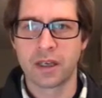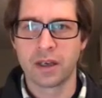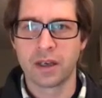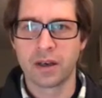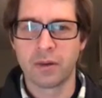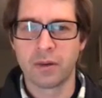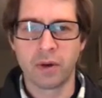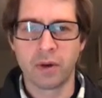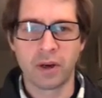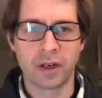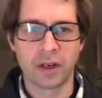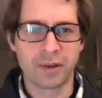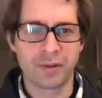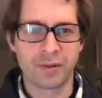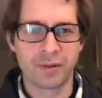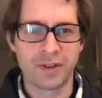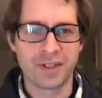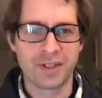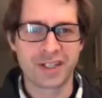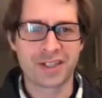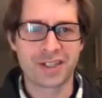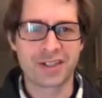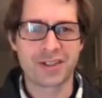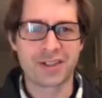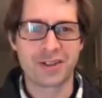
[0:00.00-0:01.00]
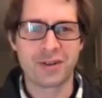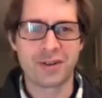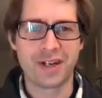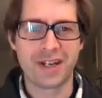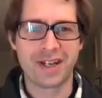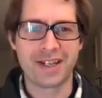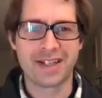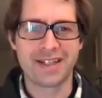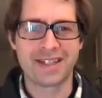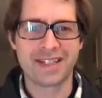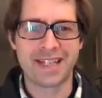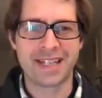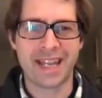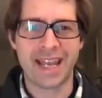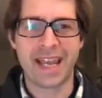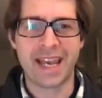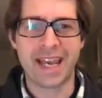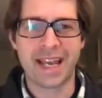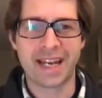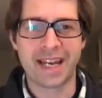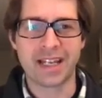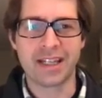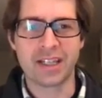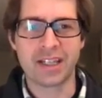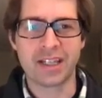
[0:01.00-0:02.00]
Welcome physics students,
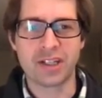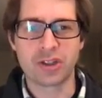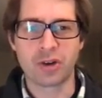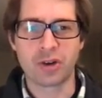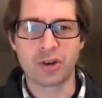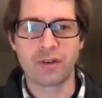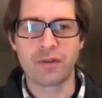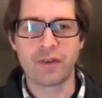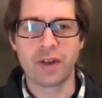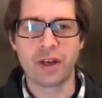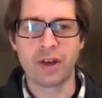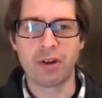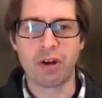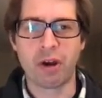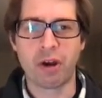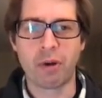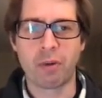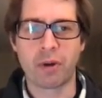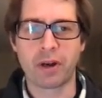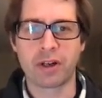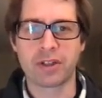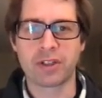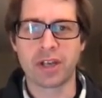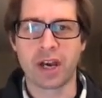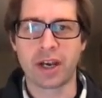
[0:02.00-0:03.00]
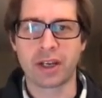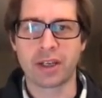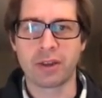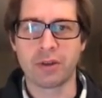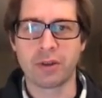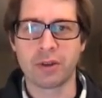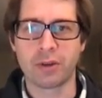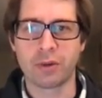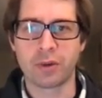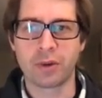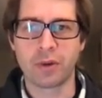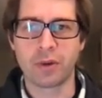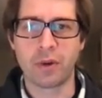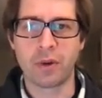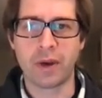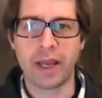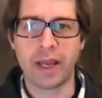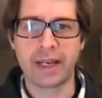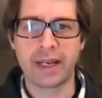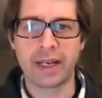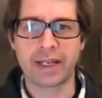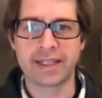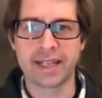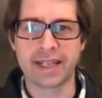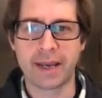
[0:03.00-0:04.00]
and in this short video I want to talk you through an
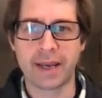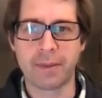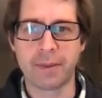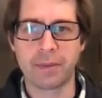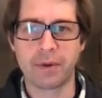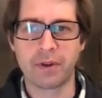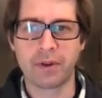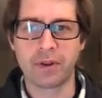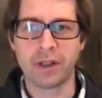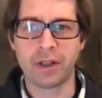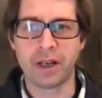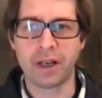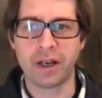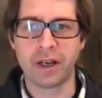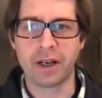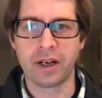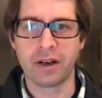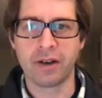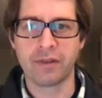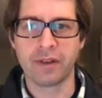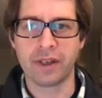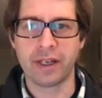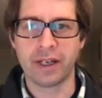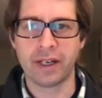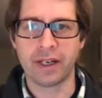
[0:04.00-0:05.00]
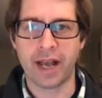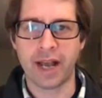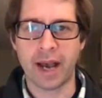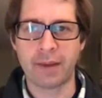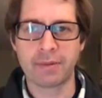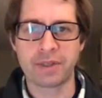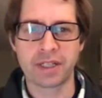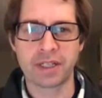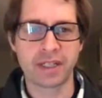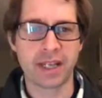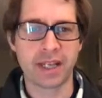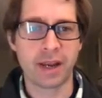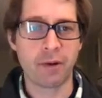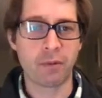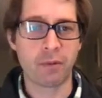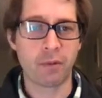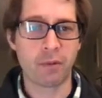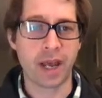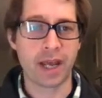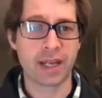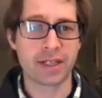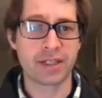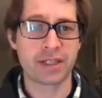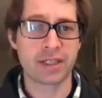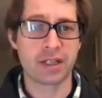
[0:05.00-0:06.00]
example of an object at
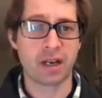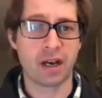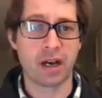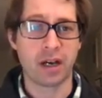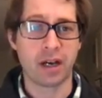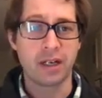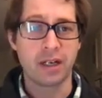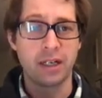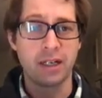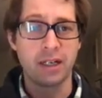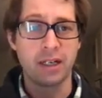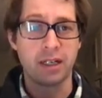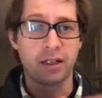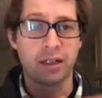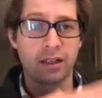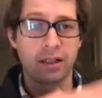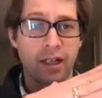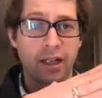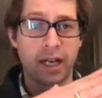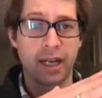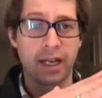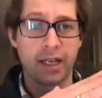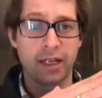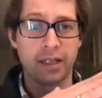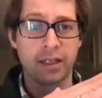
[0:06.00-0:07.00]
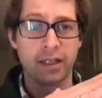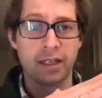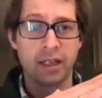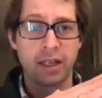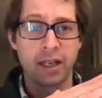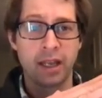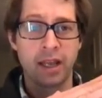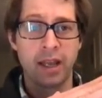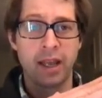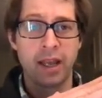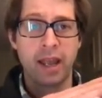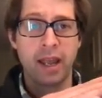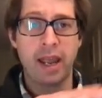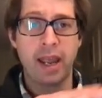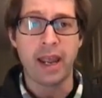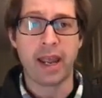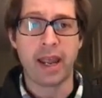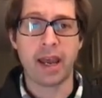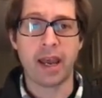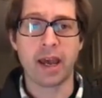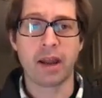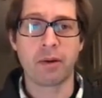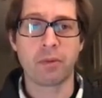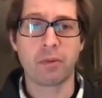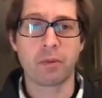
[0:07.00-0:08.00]
rest on an incline,
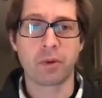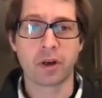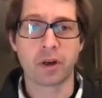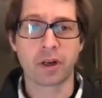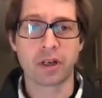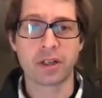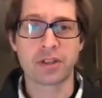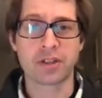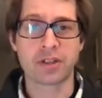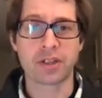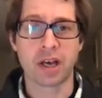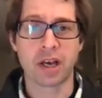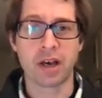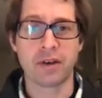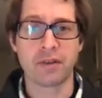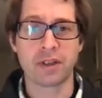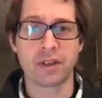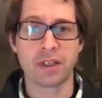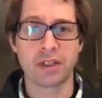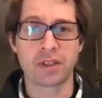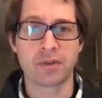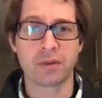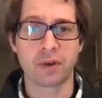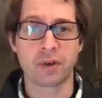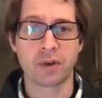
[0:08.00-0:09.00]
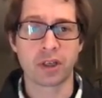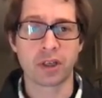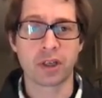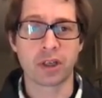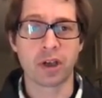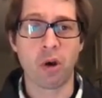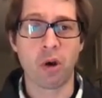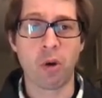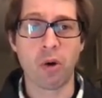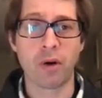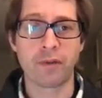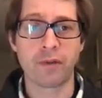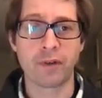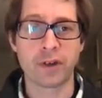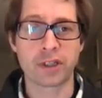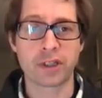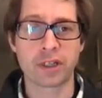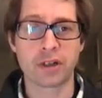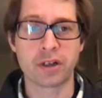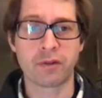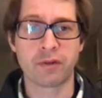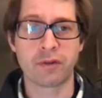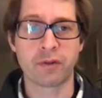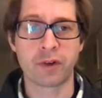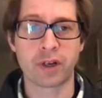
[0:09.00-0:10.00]
and we're going to solve this for the
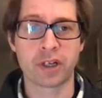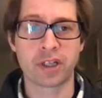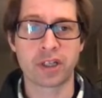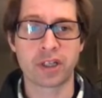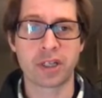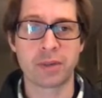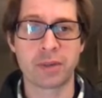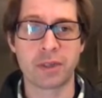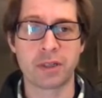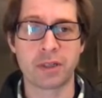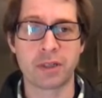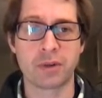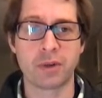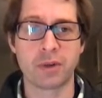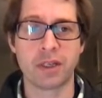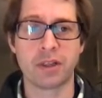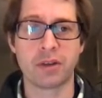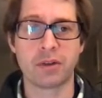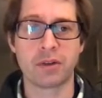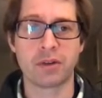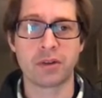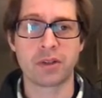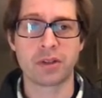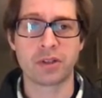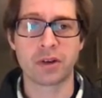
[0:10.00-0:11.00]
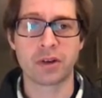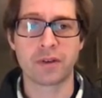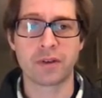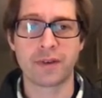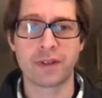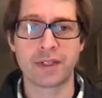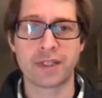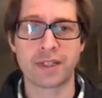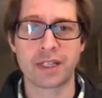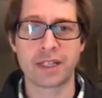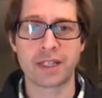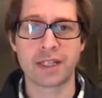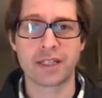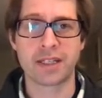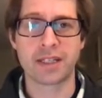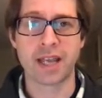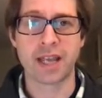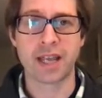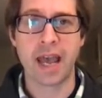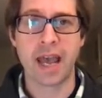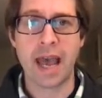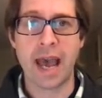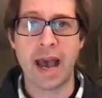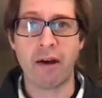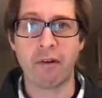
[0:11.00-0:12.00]
coefficient of friction between those surfaces.
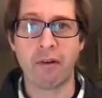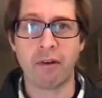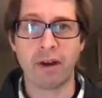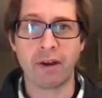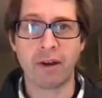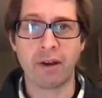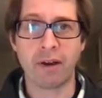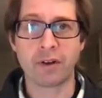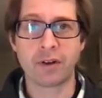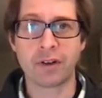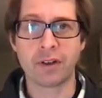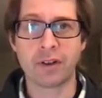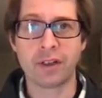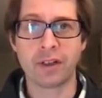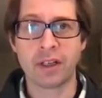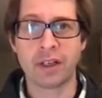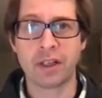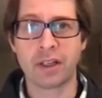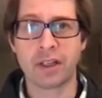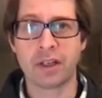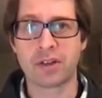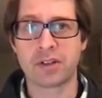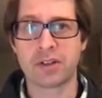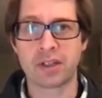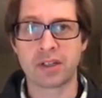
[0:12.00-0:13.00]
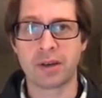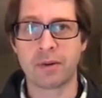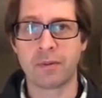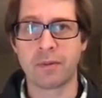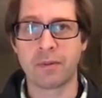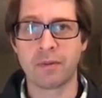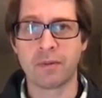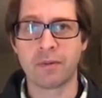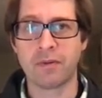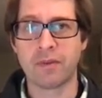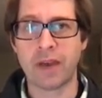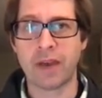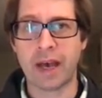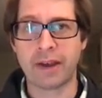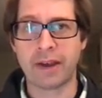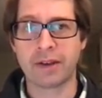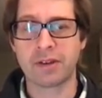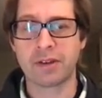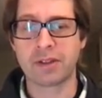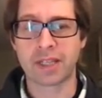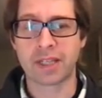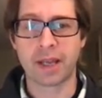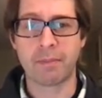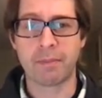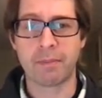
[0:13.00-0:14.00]
However, there's some values
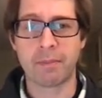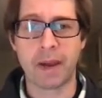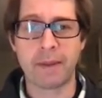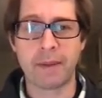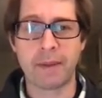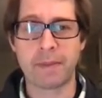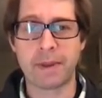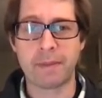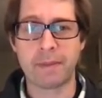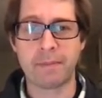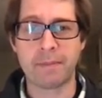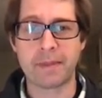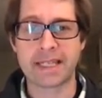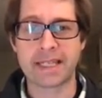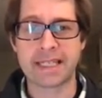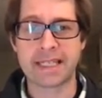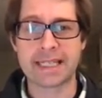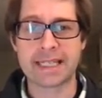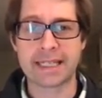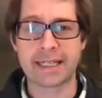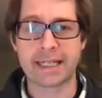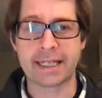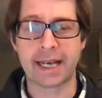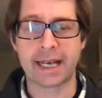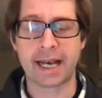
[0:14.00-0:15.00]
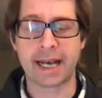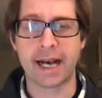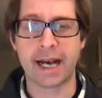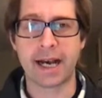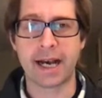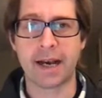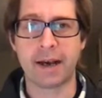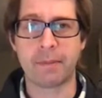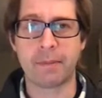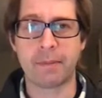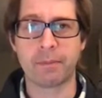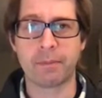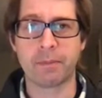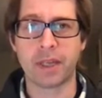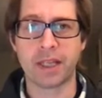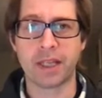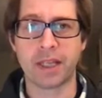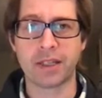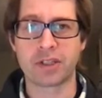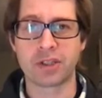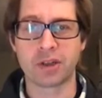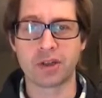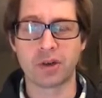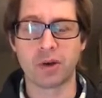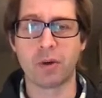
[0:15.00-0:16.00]
that might be missing, and
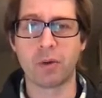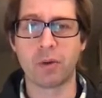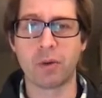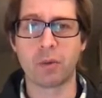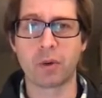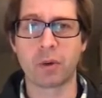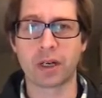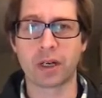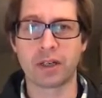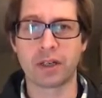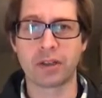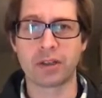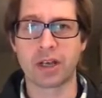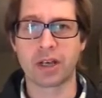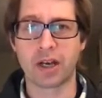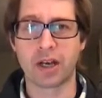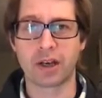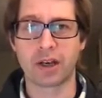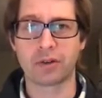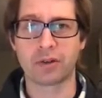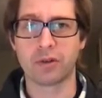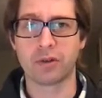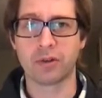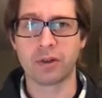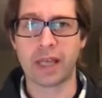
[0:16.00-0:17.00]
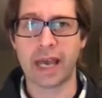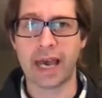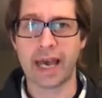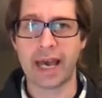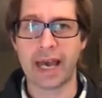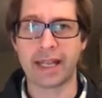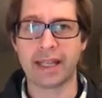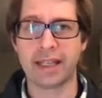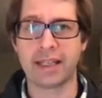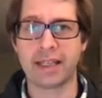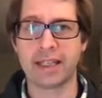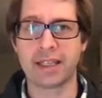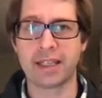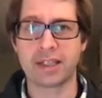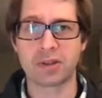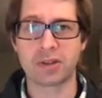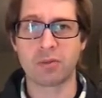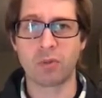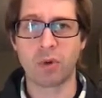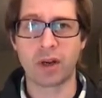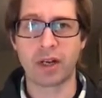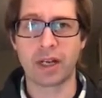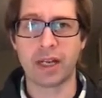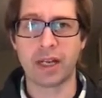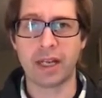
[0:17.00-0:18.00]
so we're going to talk through that. This
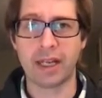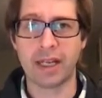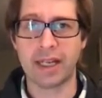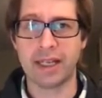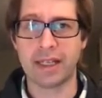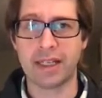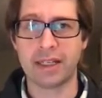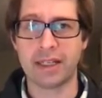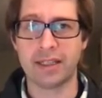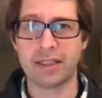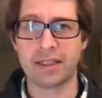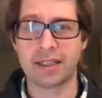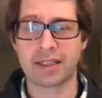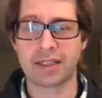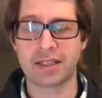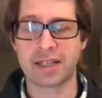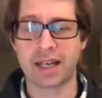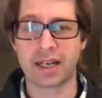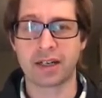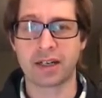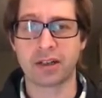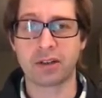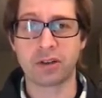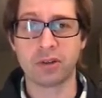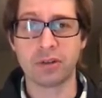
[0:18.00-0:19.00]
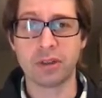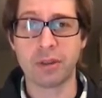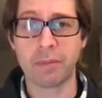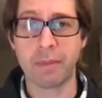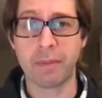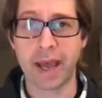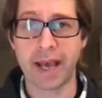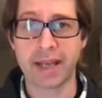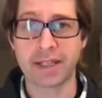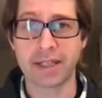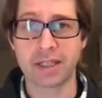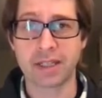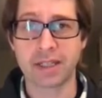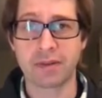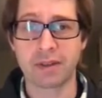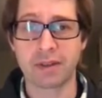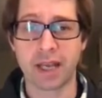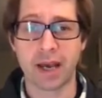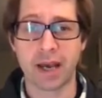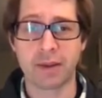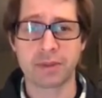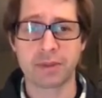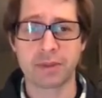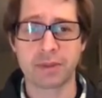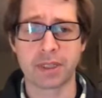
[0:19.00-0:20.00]
one does not include the mass of the
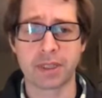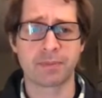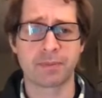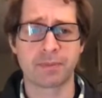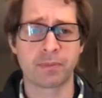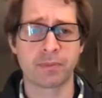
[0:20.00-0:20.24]
object.